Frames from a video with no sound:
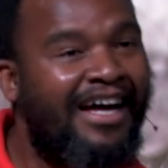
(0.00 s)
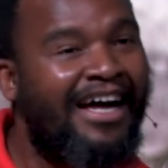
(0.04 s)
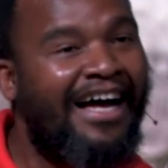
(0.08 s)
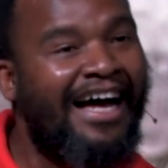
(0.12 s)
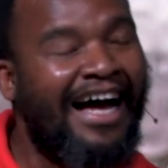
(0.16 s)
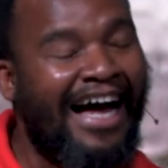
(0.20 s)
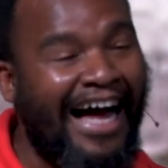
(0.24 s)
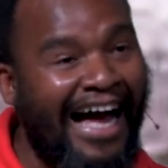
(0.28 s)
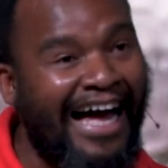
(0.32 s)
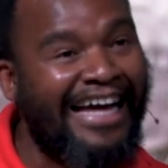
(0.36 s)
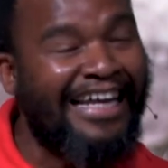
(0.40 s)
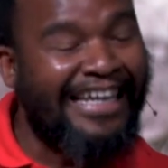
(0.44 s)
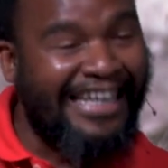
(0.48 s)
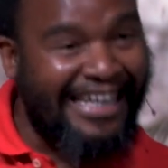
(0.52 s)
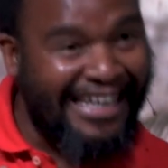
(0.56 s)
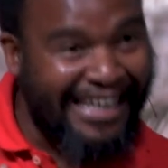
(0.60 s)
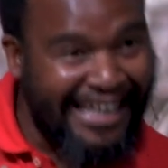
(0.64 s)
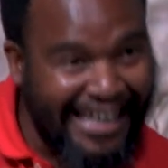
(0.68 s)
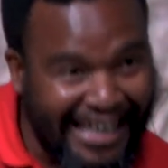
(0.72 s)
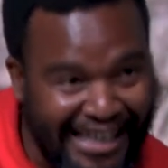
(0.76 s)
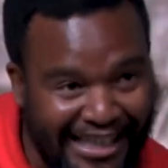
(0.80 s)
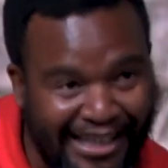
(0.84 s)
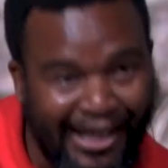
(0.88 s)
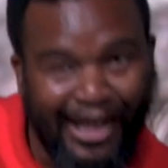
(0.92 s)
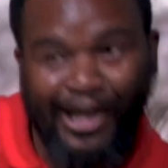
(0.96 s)
I
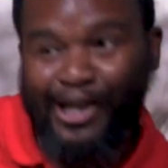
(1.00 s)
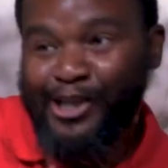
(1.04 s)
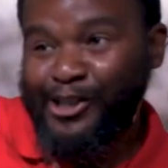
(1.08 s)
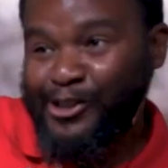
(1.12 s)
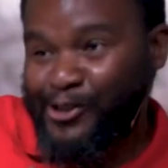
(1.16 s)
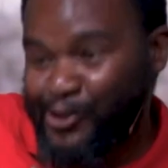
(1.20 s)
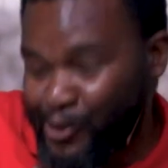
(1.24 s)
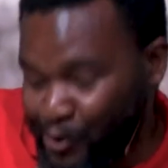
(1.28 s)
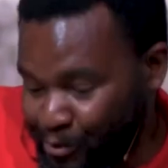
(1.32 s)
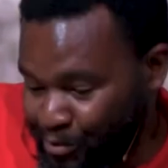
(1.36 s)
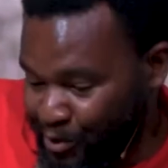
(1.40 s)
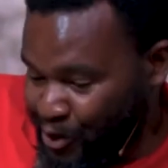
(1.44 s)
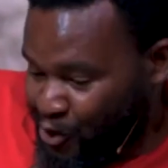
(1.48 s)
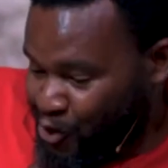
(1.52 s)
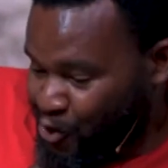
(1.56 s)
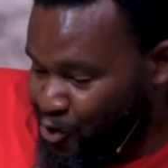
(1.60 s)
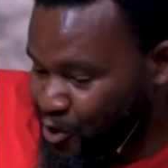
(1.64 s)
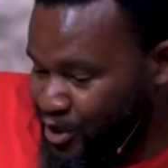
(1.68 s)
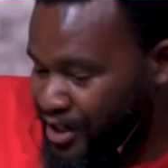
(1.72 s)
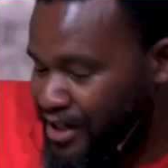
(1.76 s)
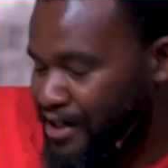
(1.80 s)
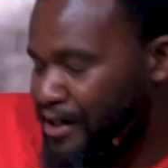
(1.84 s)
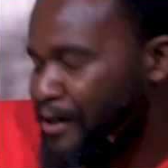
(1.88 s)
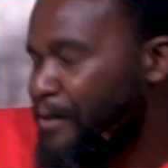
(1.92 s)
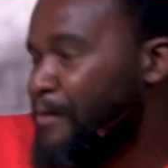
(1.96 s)
need to
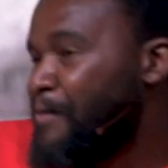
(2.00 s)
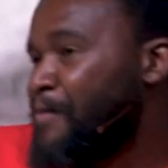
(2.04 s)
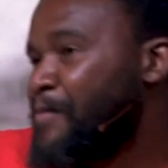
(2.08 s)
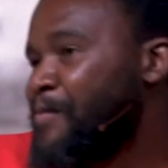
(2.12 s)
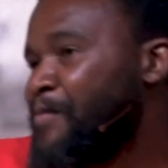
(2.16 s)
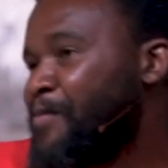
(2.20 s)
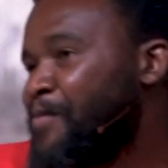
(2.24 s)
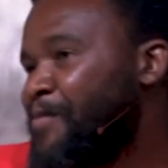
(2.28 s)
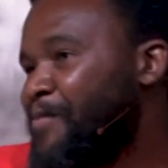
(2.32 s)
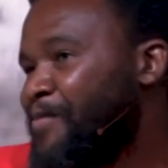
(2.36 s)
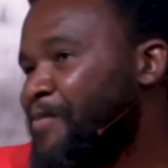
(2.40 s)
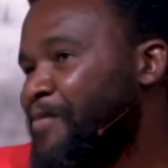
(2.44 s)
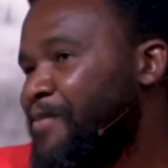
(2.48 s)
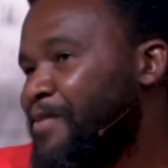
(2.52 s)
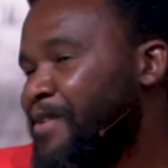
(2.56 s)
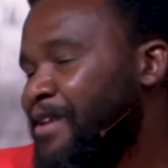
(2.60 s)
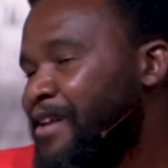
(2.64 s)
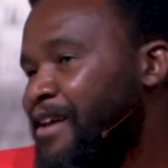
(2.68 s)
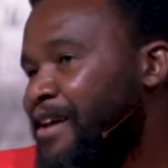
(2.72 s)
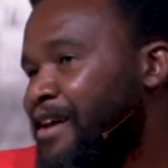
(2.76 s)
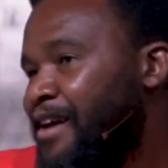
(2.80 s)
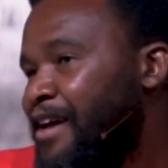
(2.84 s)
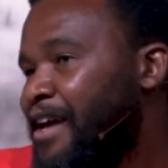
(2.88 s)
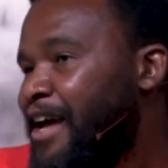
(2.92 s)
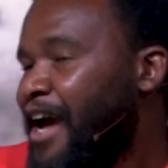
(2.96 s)
mature.
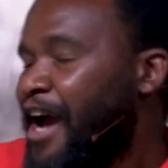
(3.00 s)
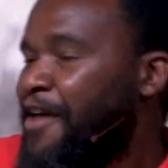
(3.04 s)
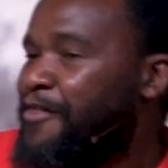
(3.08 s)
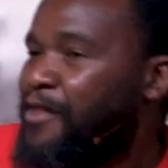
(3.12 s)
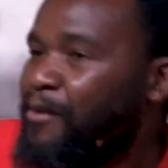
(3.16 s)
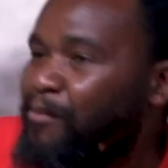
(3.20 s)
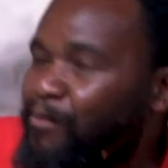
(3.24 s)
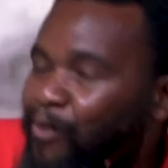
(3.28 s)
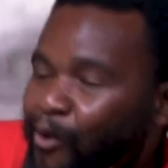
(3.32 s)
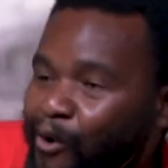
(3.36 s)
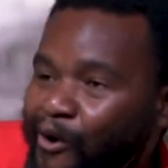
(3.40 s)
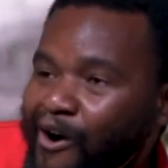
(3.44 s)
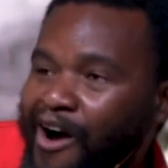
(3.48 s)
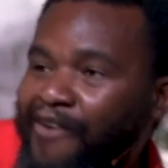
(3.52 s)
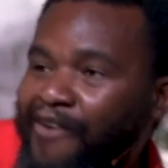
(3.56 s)
And the more I